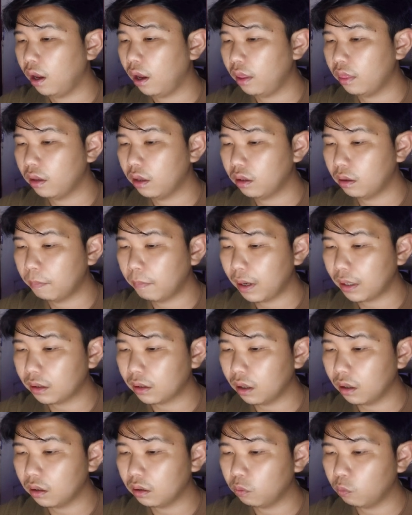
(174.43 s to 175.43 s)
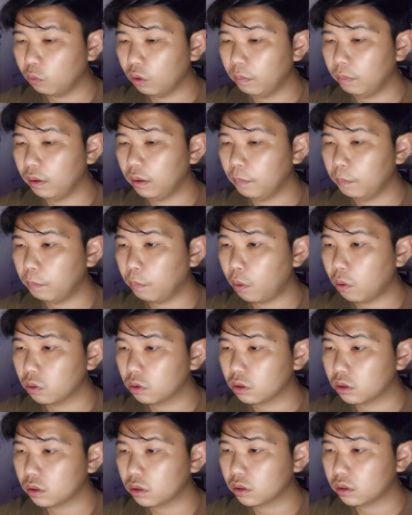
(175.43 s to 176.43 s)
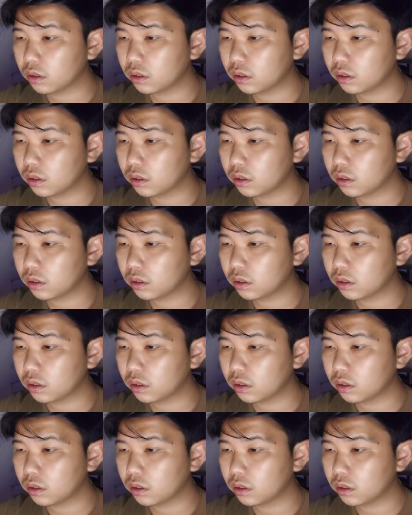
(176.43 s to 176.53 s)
and then the method will be post